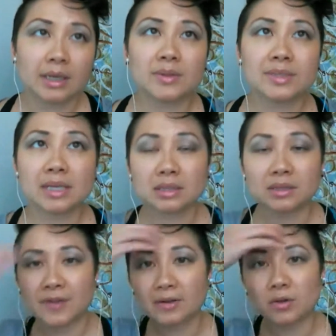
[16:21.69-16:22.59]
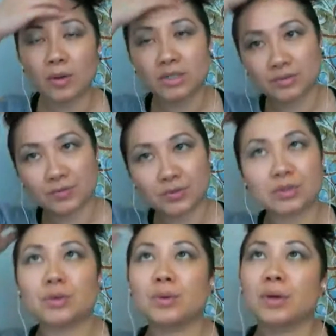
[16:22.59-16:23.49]
And I would say that the final question for
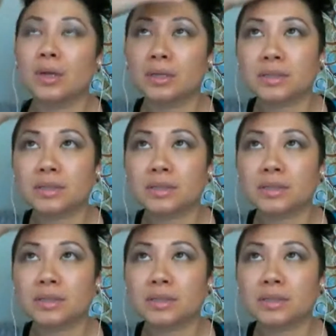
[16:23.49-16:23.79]
you